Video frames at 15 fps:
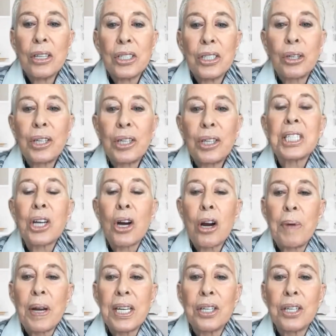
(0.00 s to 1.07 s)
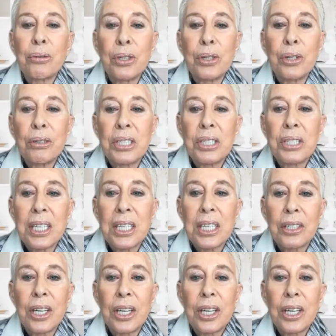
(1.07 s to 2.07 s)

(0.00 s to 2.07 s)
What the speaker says: So let me start by introducing Dr.